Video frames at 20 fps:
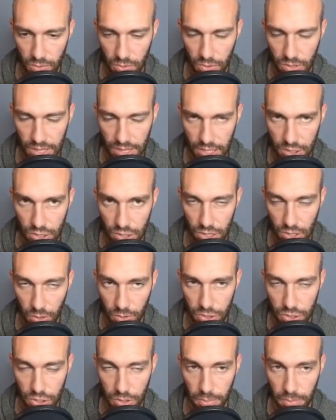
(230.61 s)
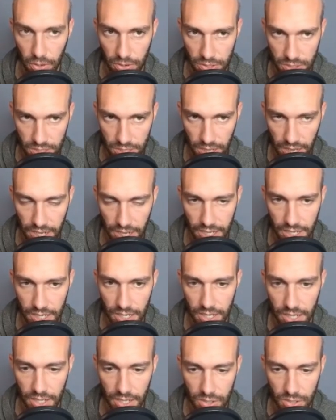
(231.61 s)
Lunge lowers your opponent's attack,
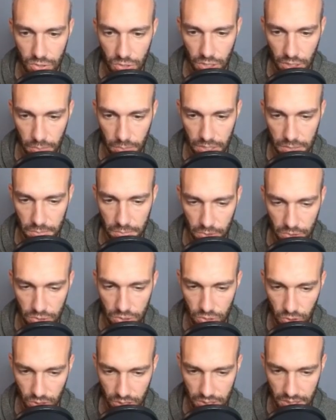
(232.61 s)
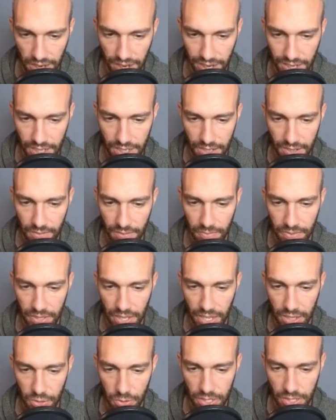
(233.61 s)
Trailblaze boosts your attack.
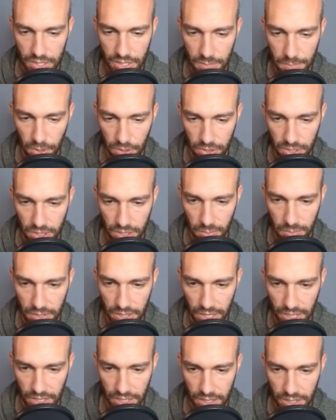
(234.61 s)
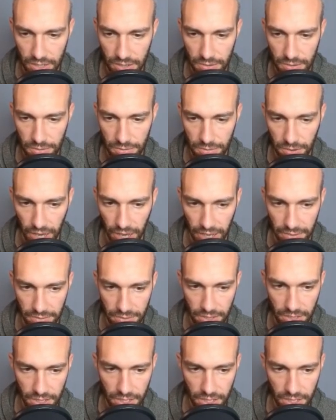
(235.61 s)
And you get to both of them in like 5.